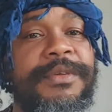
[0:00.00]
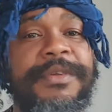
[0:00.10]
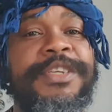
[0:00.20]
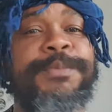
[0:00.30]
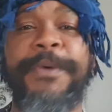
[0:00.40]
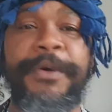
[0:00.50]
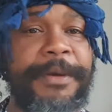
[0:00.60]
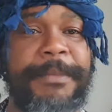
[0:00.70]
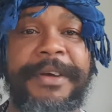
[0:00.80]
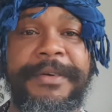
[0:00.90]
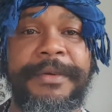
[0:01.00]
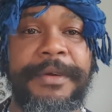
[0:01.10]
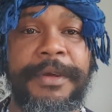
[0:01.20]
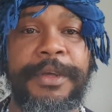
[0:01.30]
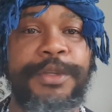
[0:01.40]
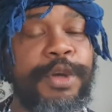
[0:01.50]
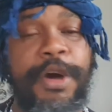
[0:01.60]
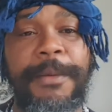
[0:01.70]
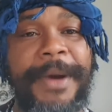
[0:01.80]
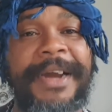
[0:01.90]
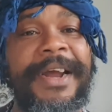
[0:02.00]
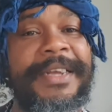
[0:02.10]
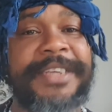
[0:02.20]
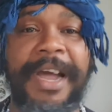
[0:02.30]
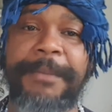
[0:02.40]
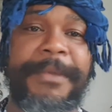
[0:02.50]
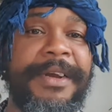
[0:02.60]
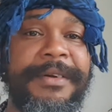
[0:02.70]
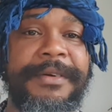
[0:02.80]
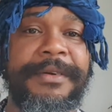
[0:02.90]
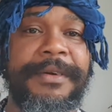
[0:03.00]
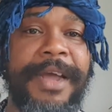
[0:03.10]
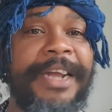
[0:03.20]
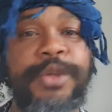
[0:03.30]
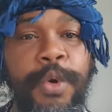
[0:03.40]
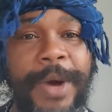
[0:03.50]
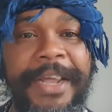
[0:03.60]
spirit, man, to come and attack, man, and do what